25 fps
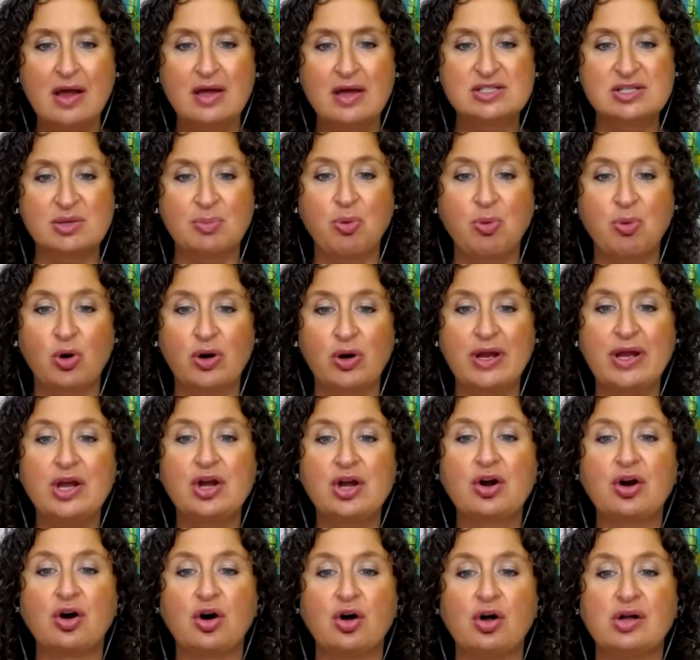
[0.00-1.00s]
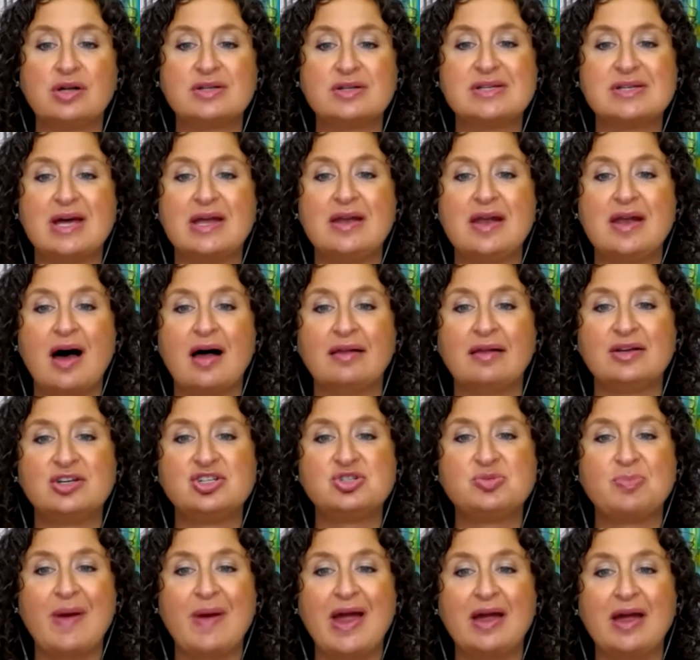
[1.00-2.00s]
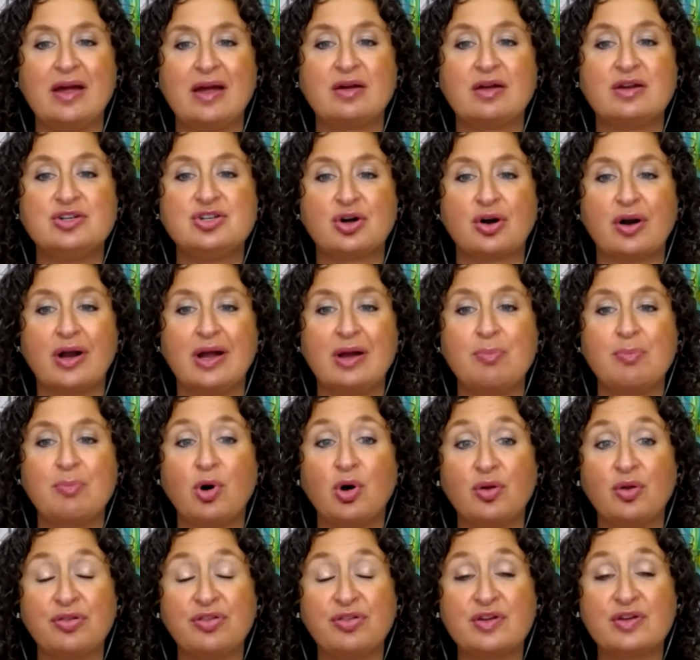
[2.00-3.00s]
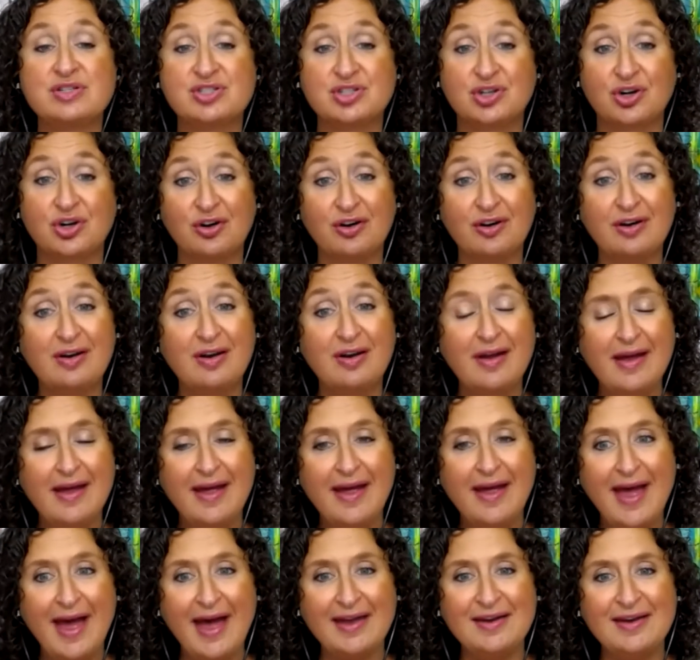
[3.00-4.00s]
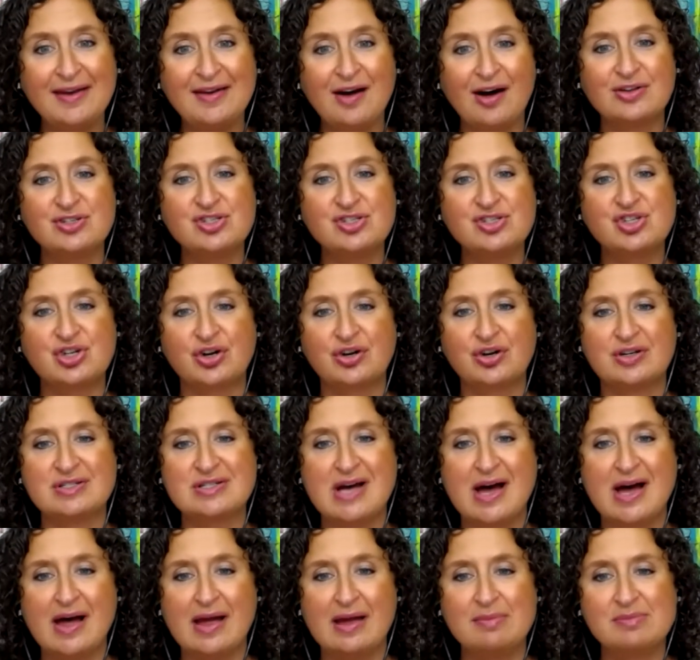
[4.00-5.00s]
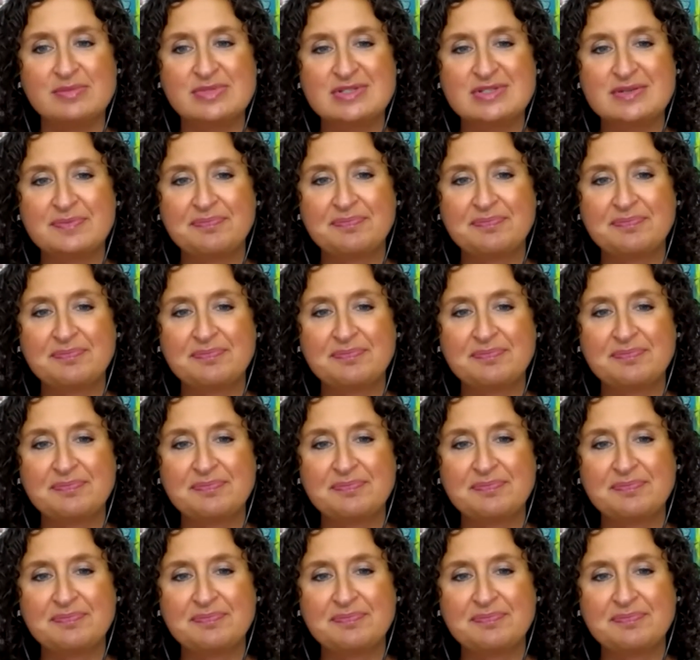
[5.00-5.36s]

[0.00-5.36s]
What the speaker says: supporting your goals and knowledge bank during both certain and uncertain times.